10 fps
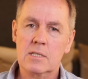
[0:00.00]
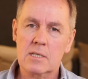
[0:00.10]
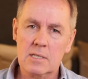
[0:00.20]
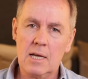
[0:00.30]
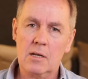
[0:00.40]
is
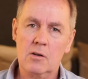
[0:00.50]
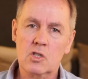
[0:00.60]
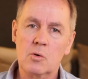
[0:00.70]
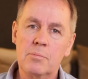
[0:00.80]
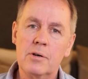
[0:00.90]
the
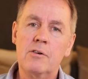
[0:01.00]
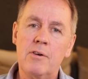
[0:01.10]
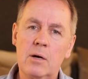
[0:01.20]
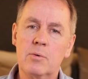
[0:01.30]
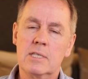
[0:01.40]
psychological
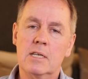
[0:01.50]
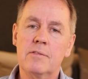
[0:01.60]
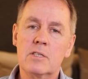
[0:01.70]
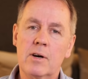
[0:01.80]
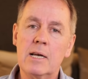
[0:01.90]
prerequisite
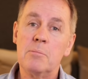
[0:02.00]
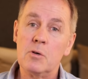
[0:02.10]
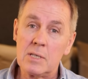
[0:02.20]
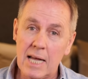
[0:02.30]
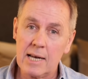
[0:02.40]
of Israeli
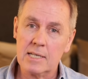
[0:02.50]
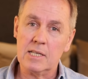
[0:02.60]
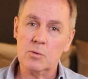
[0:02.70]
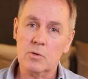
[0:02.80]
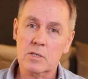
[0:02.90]

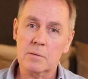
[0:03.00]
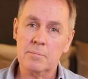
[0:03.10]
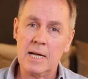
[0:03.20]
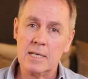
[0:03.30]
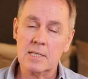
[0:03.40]
brutality towards the
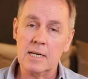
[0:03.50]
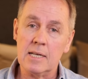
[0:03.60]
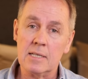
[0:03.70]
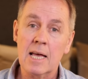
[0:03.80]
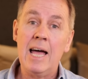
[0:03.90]

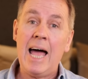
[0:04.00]
Palestinians